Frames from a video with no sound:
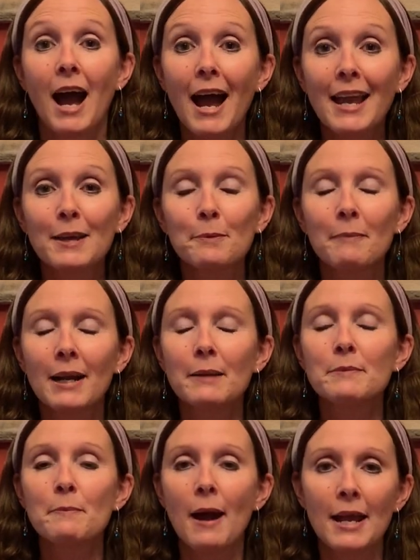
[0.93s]
Hi, my
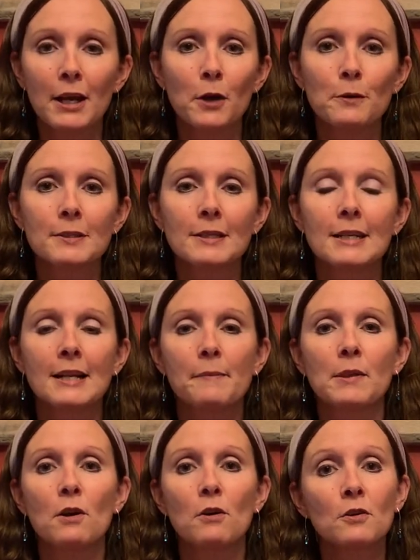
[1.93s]
name's Maya Goslin and
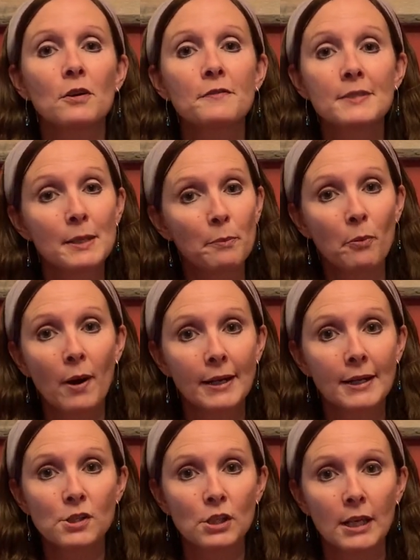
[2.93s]
I'm the owner of Sip Wine
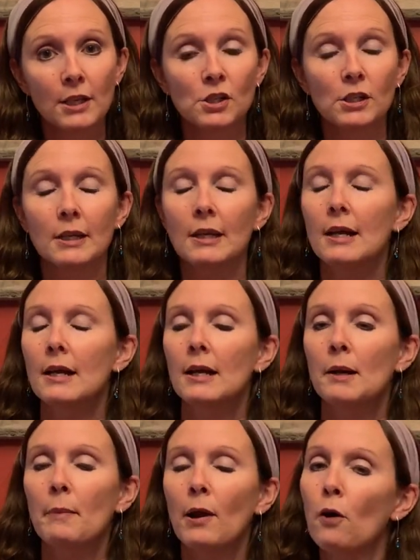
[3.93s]
Education.
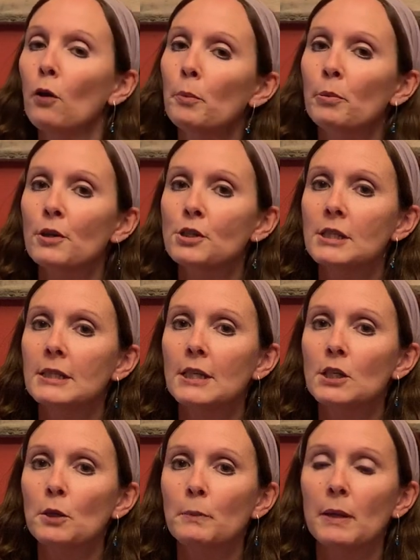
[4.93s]
My whole approach to
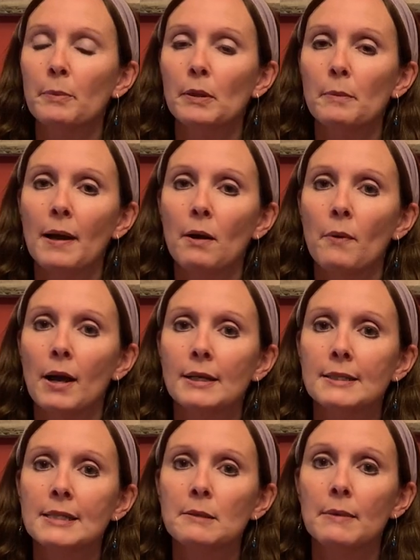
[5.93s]
teaching people about wine
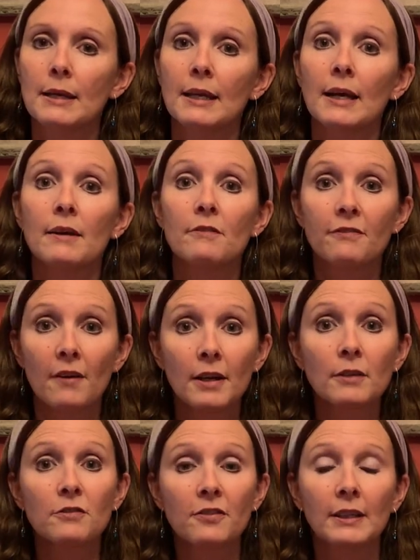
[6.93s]
is to make it
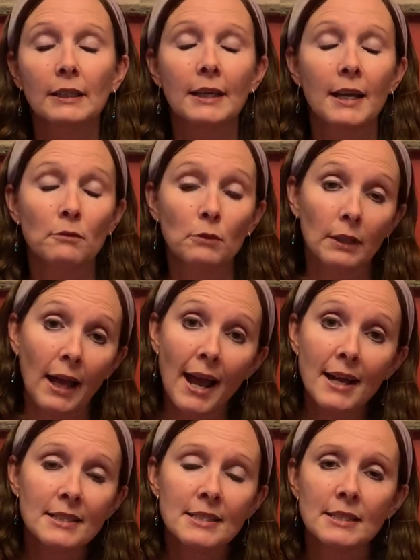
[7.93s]
fun, friendly, and
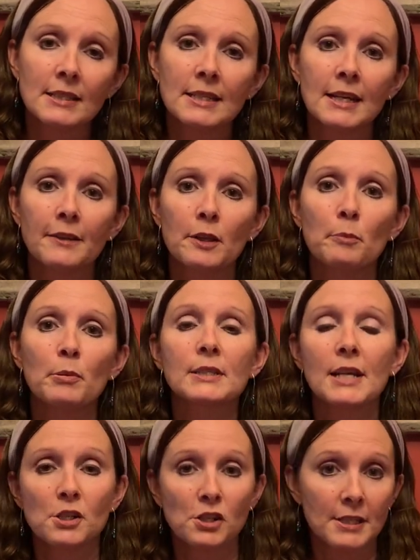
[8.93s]
relaxed, to take the
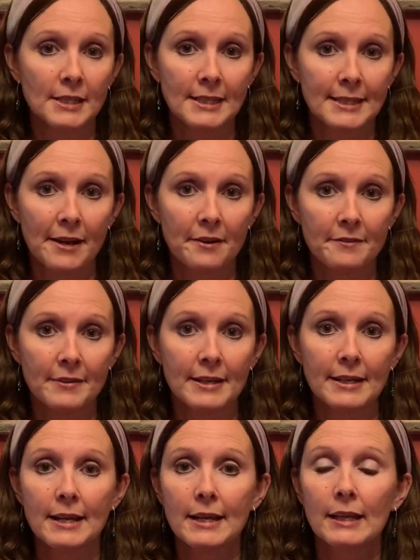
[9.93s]
pretentiousness out of
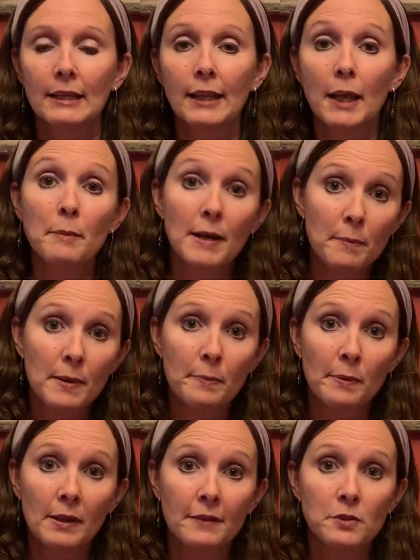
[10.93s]
it. Like many
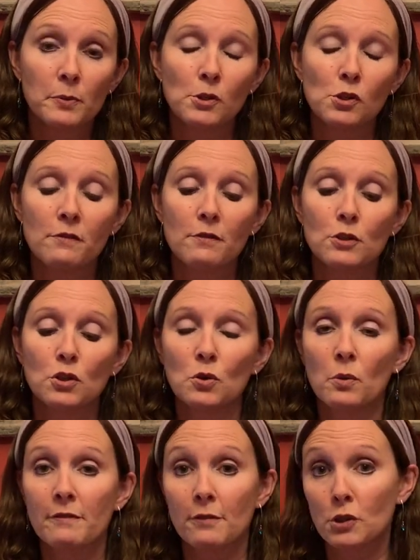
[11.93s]
people, I've switched over
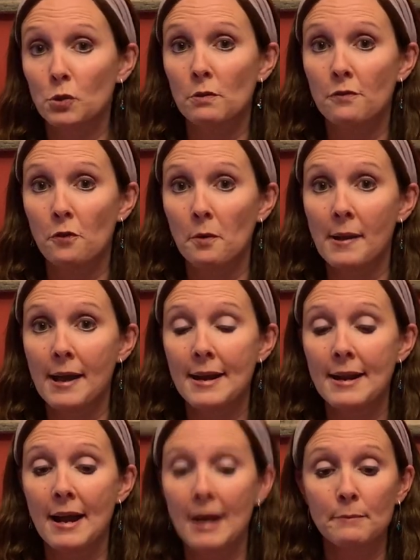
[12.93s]
to a virtual
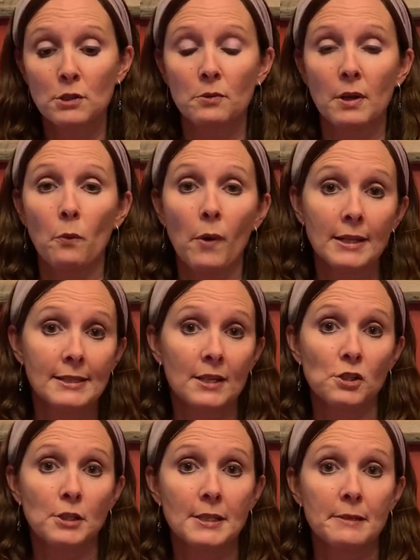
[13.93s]
format. I'm doing wine
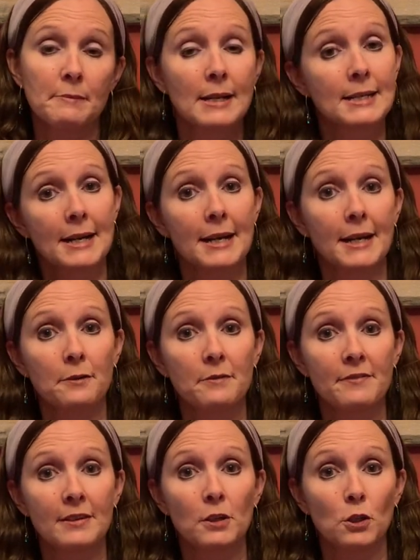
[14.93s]
sessions in my dining room
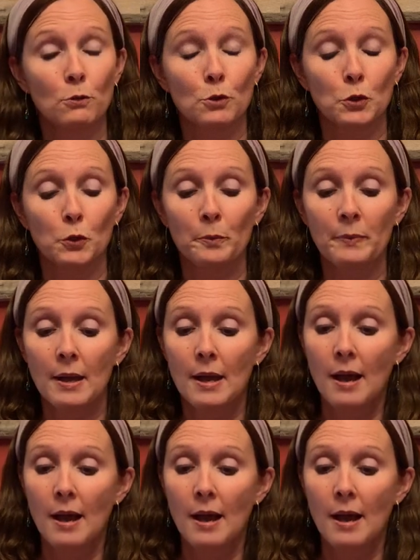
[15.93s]
via YouTube.